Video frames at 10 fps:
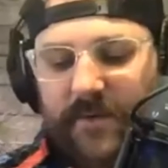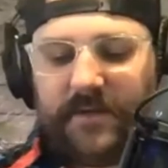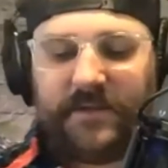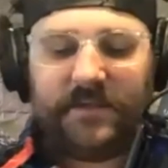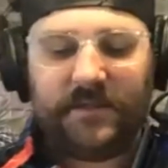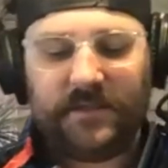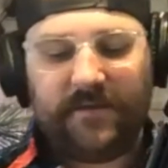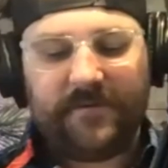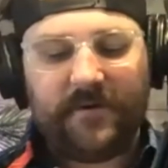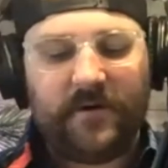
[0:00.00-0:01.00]

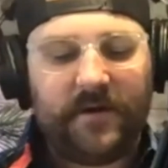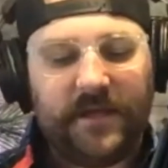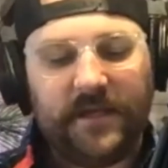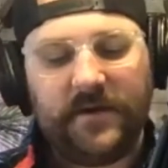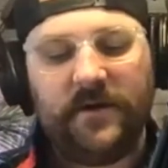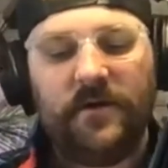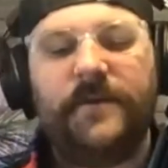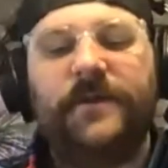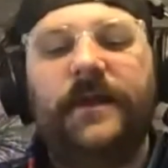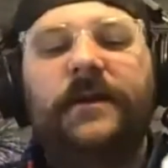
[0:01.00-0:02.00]
stiffer here,
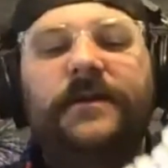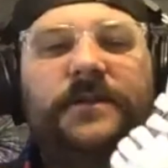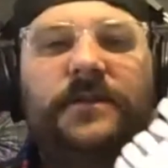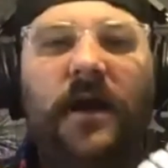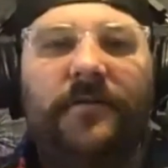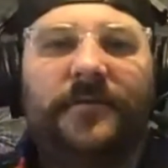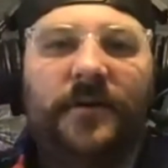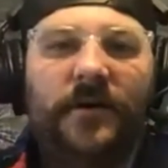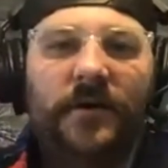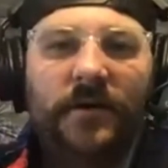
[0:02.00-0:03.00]
but then
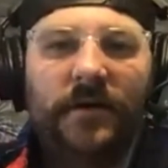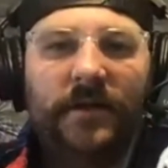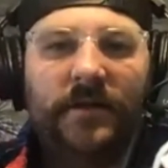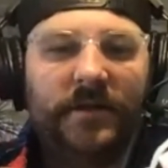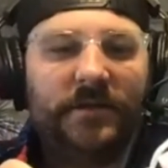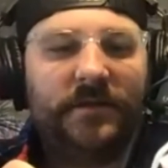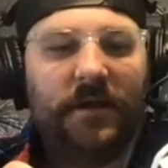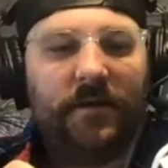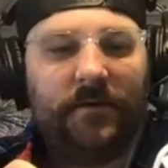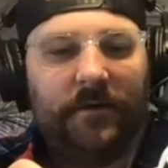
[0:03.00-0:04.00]
softer in this
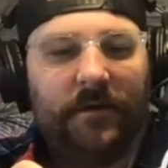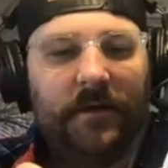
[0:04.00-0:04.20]
zone.